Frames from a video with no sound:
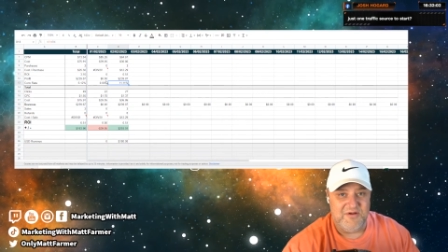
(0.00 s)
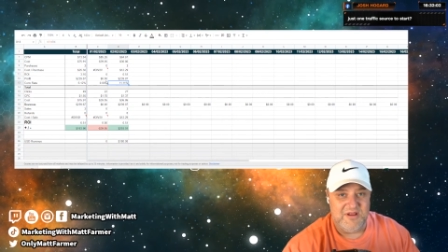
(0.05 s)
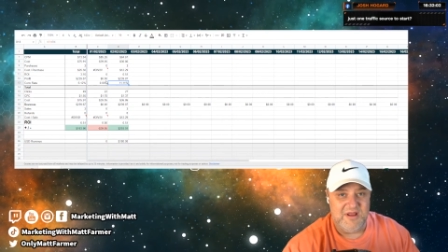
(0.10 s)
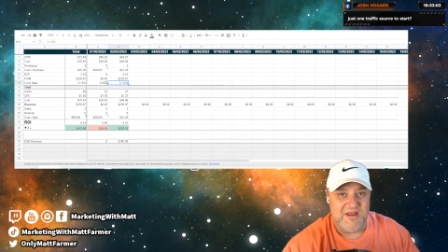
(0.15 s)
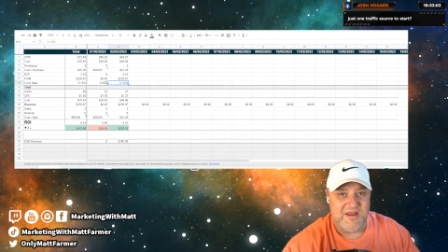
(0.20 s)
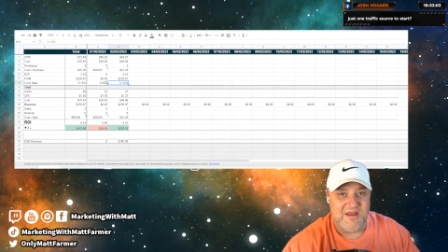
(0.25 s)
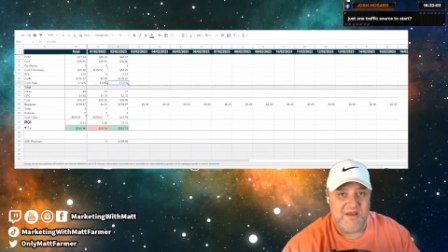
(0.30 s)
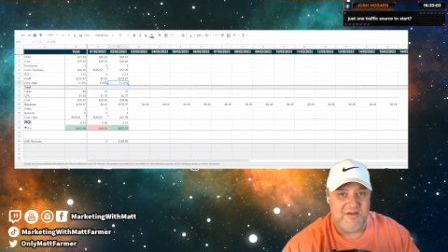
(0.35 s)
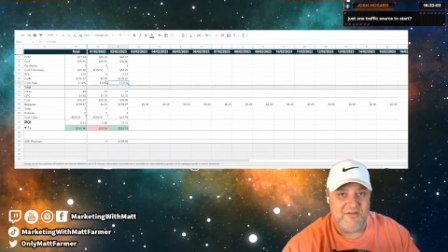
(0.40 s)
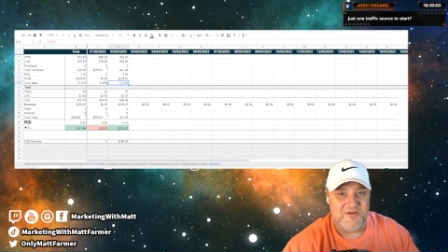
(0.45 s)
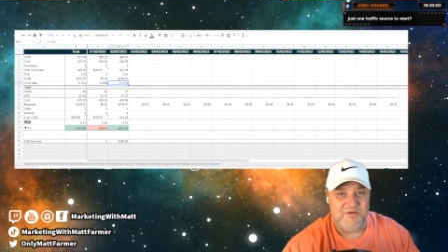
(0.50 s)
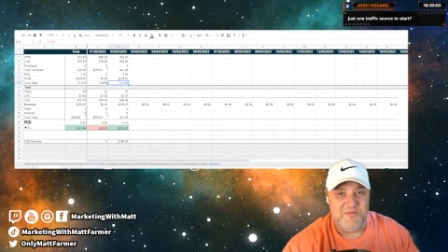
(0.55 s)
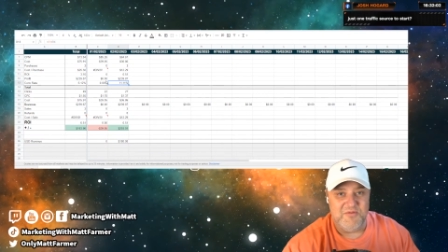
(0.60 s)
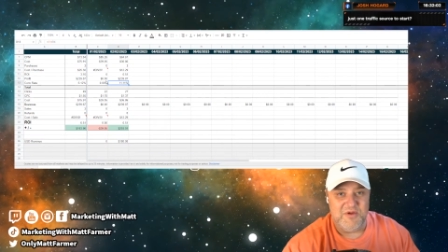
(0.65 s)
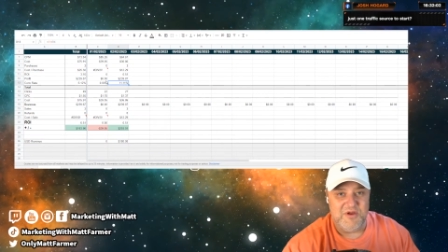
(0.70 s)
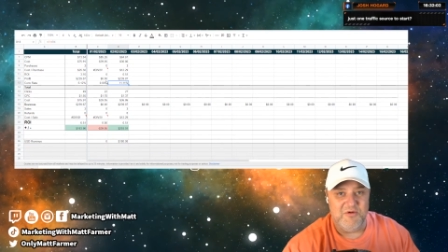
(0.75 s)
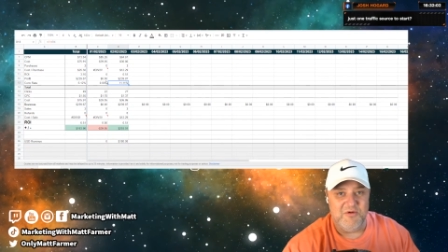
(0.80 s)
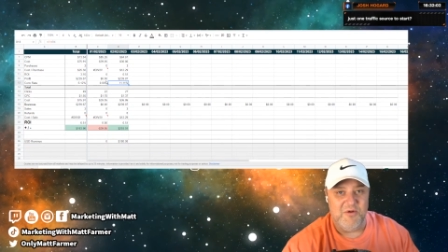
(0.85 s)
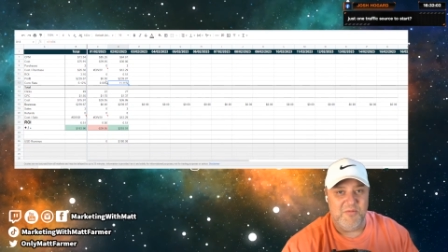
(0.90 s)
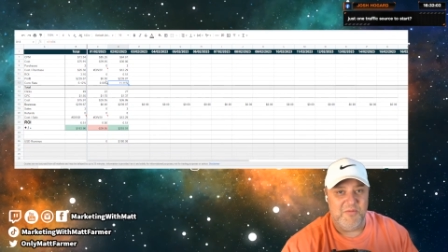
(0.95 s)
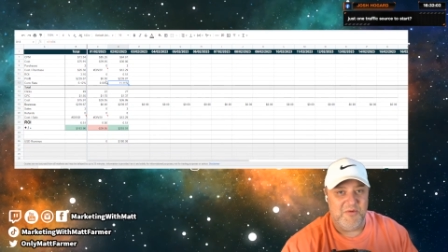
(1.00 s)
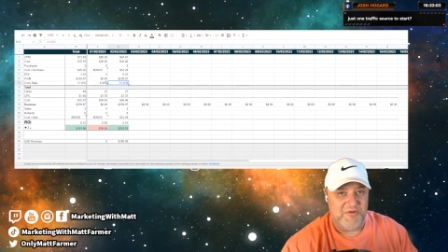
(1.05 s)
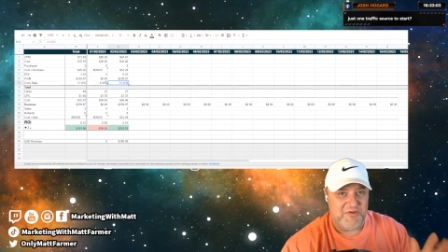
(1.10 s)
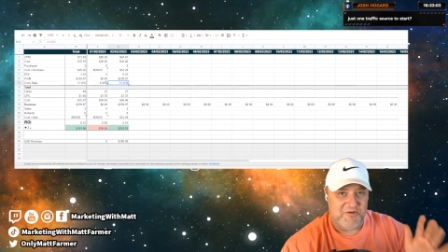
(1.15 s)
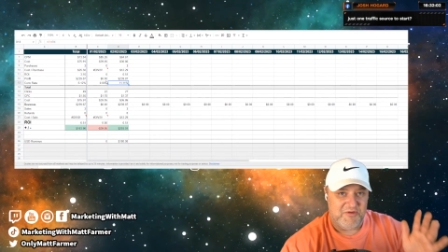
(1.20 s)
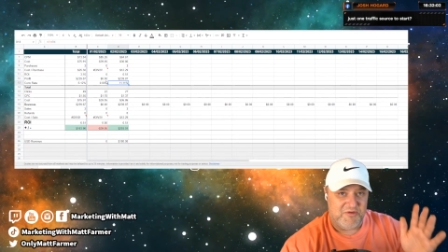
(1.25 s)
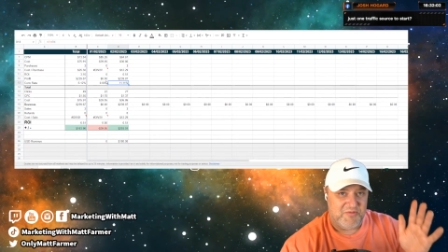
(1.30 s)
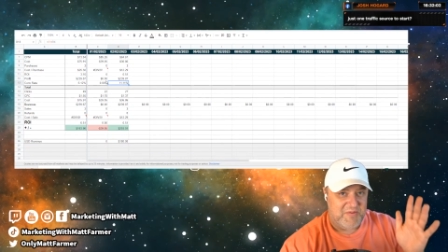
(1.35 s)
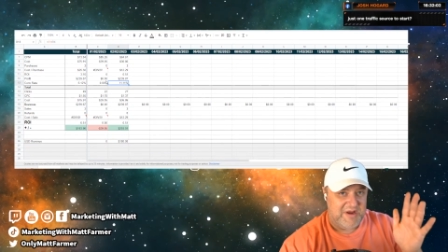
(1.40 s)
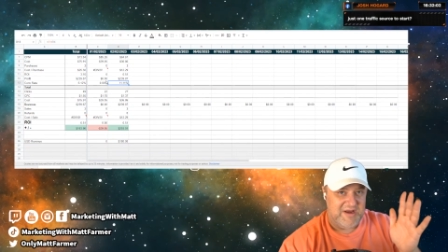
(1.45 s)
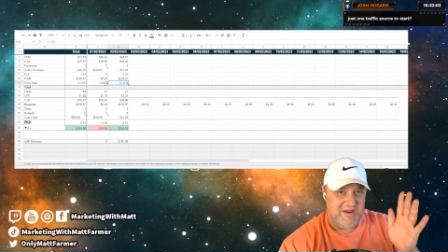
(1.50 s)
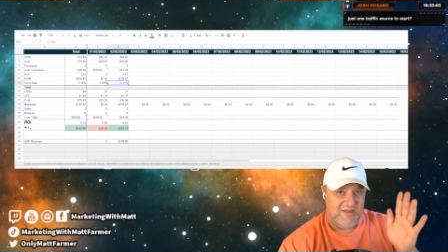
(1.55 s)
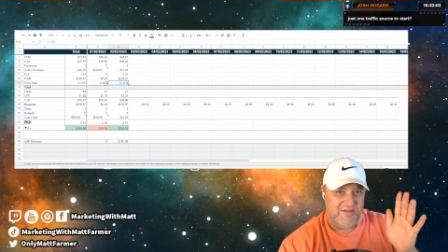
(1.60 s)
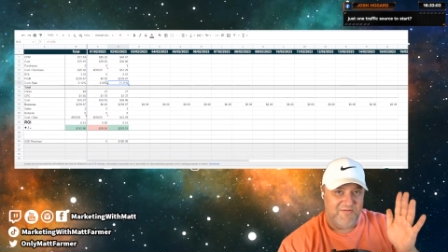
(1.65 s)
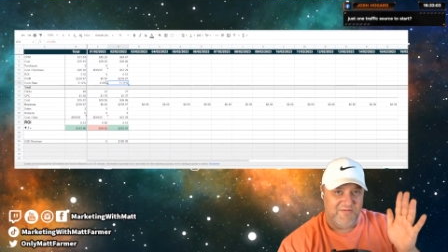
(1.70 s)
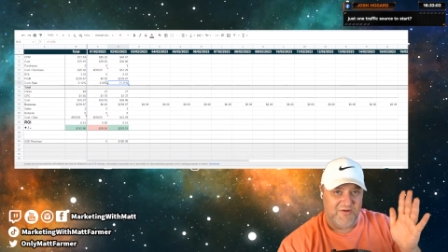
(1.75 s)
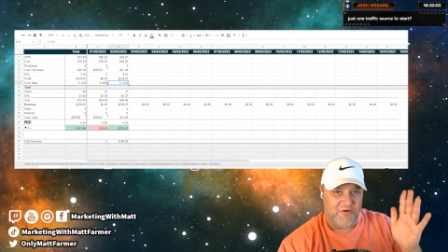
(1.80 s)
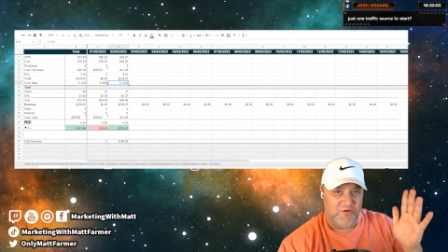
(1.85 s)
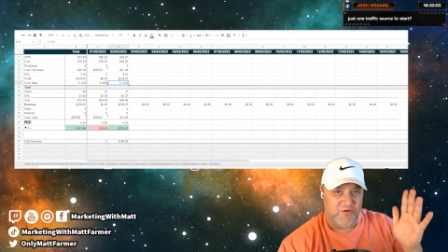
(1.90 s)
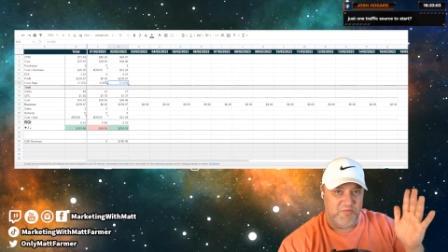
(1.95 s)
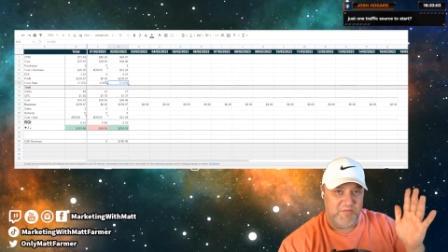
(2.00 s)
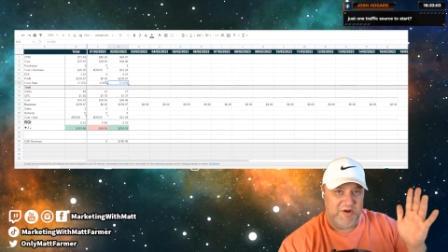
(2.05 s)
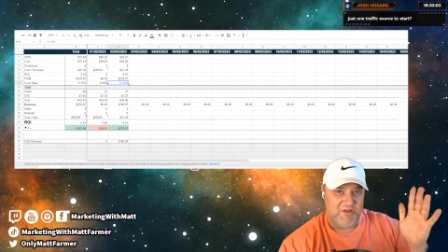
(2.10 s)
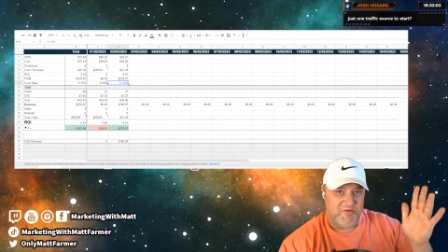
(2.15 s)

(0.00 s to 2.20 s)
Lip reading: Like, because you're spending the first bit